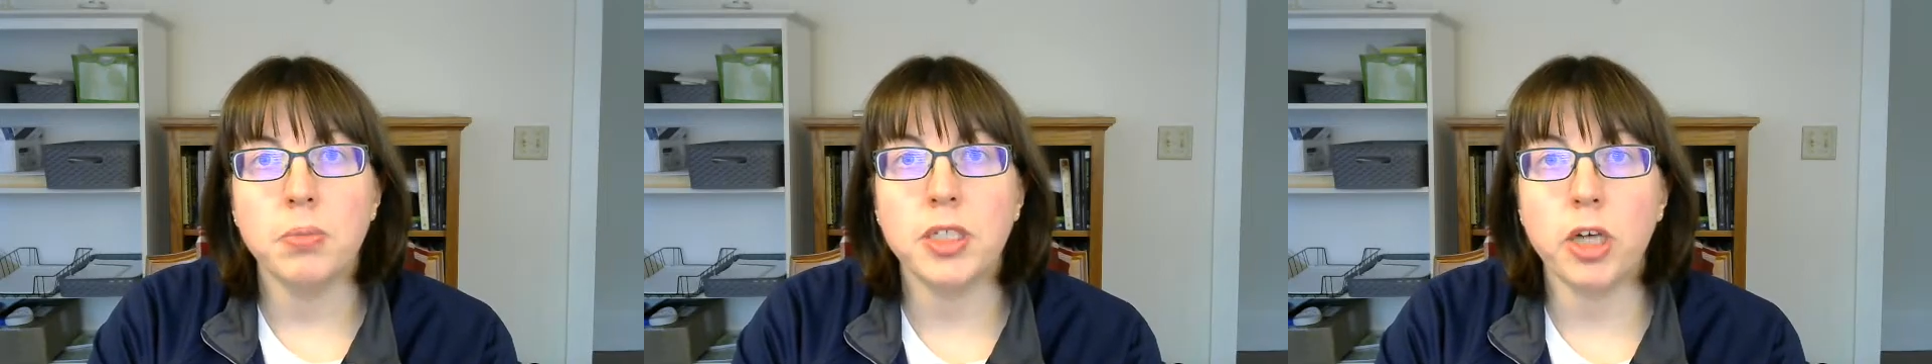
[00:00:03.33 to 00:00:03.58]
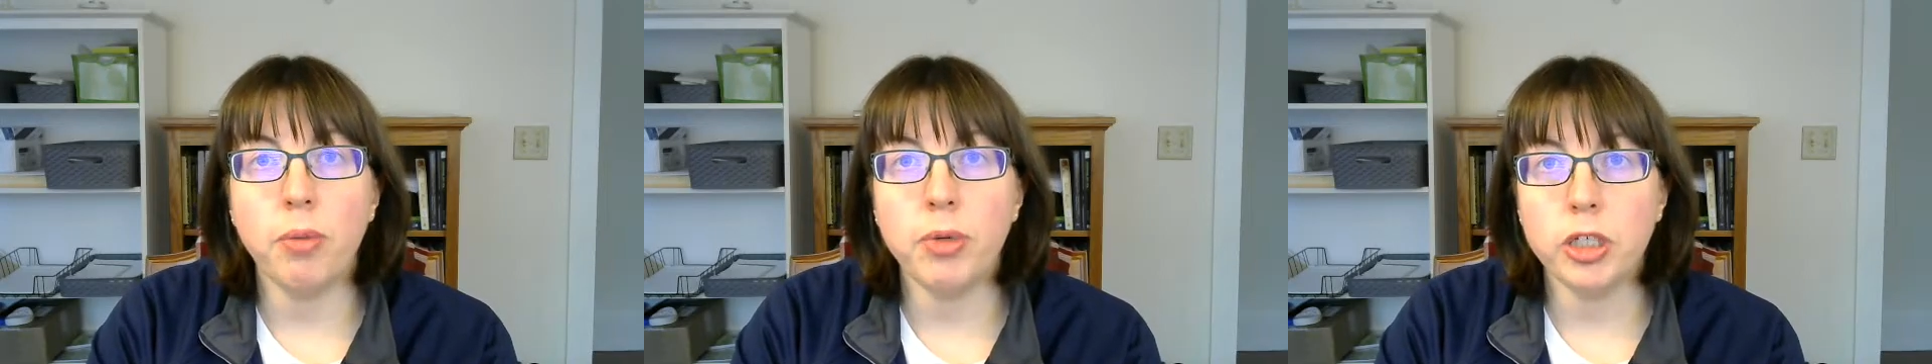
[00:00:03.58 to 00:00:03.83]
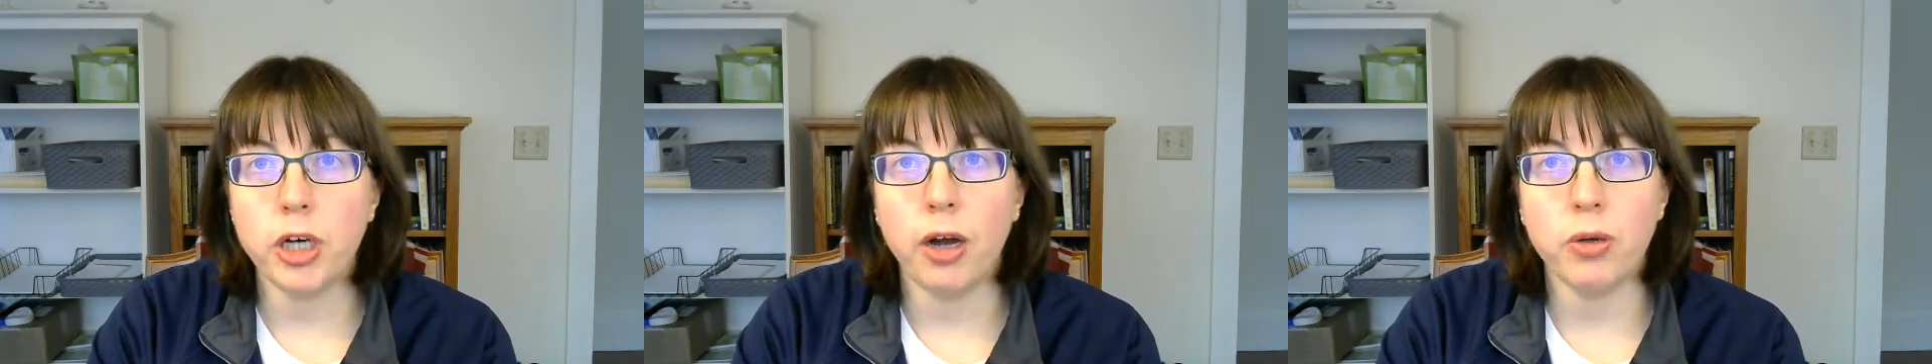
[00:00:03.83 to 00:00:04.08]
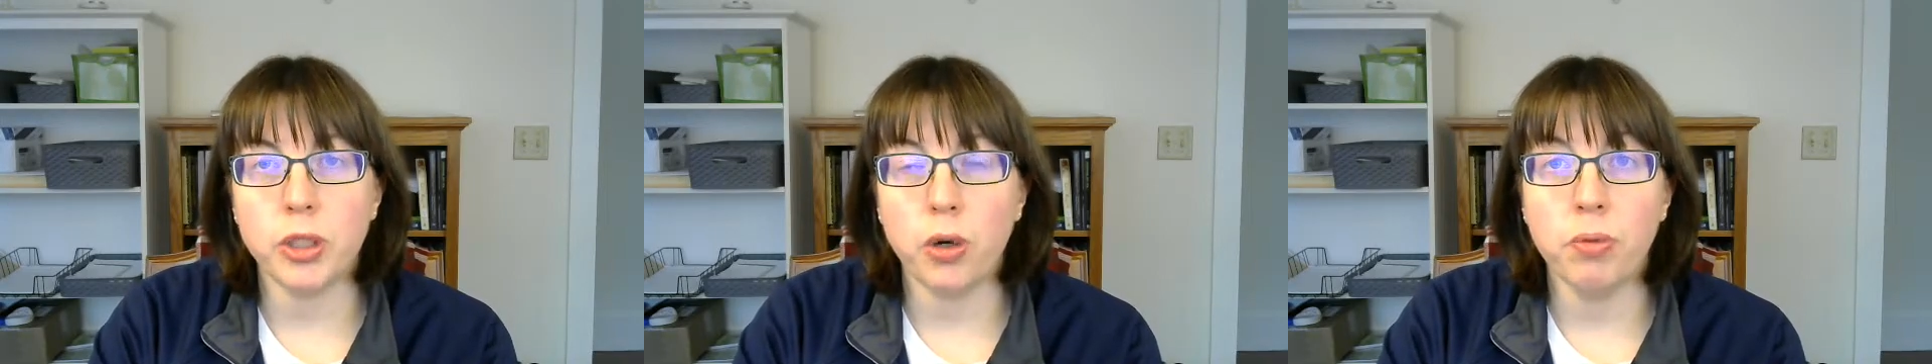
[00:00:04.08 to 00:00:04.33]
Ms.
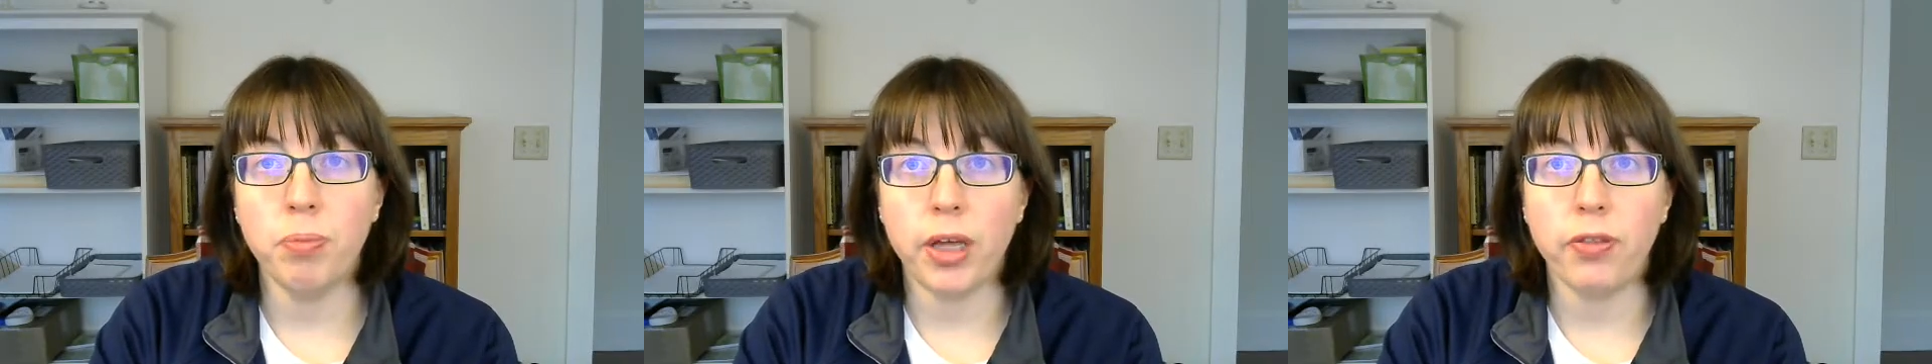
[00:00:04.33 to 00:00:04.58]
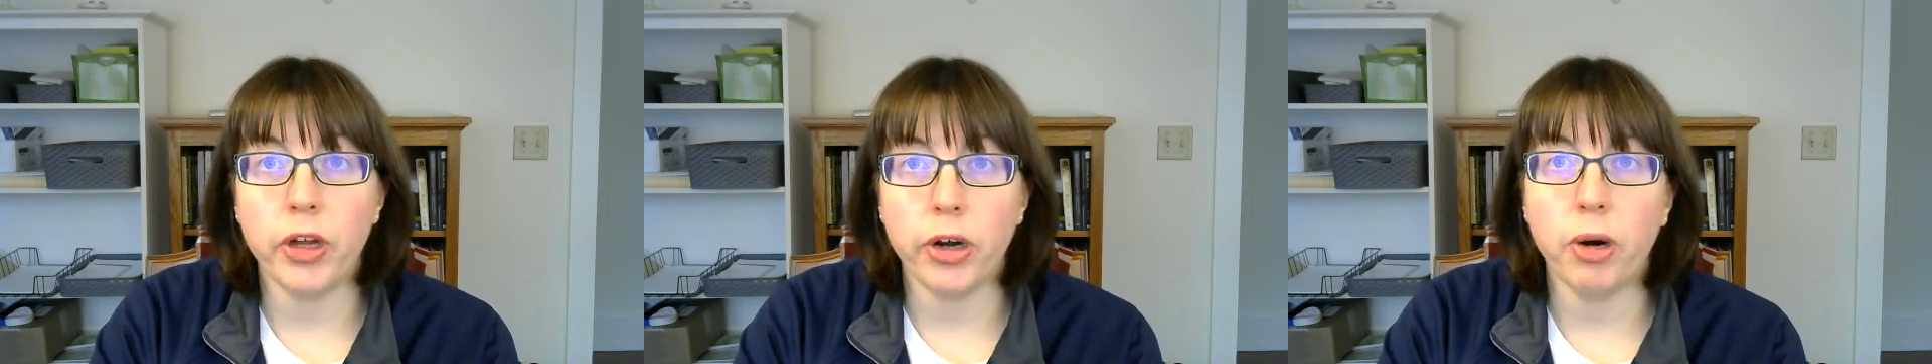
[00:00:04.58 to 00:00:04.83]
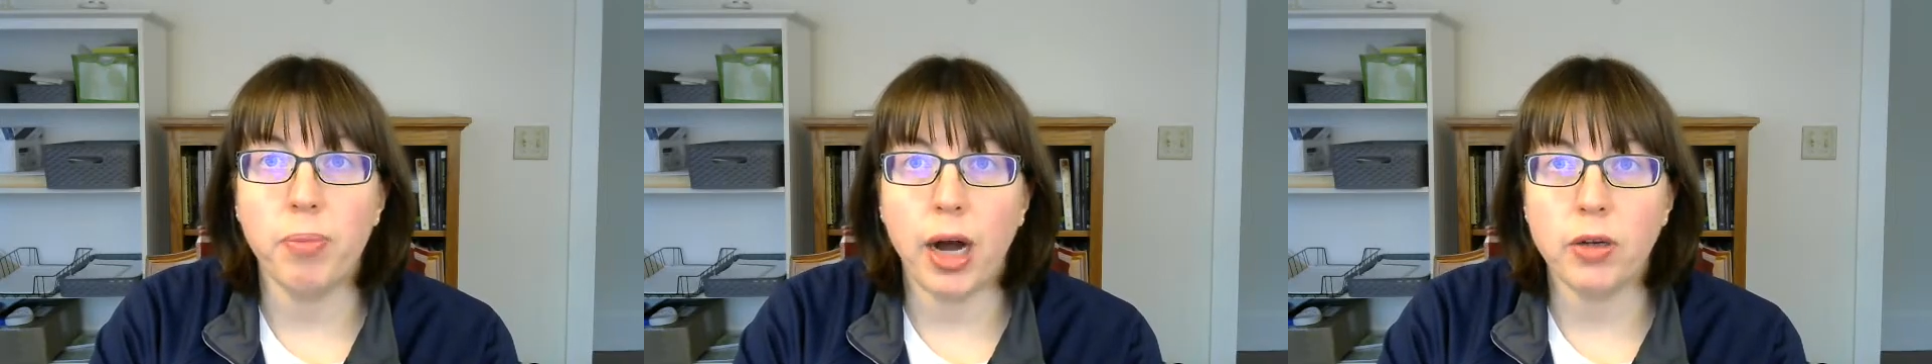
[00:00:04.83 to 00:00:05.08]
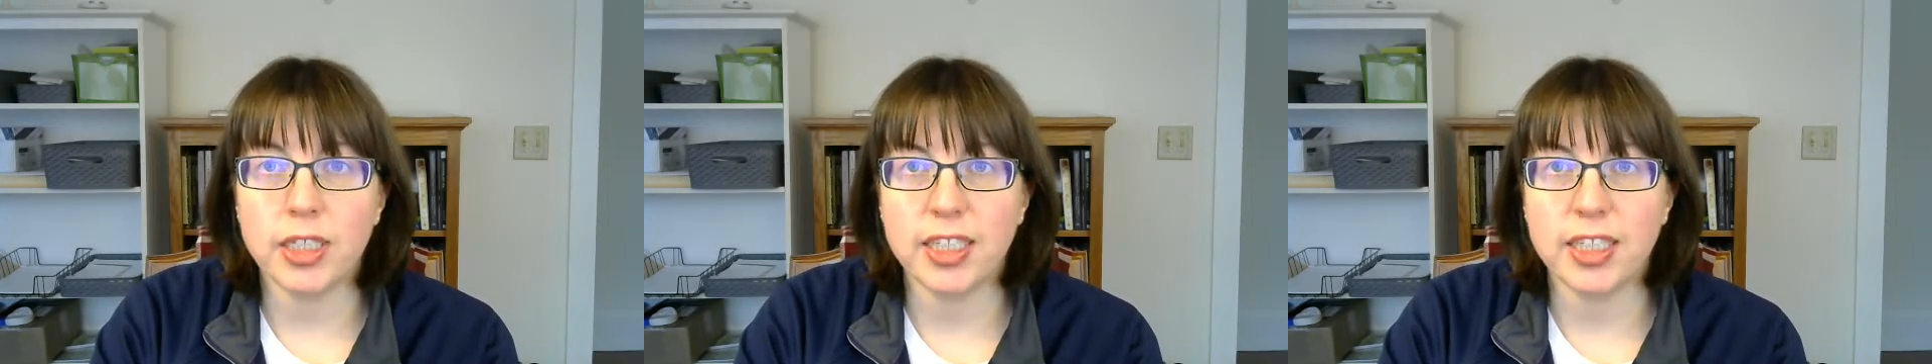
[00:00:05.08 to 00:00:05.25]
Armentrout told me that you're about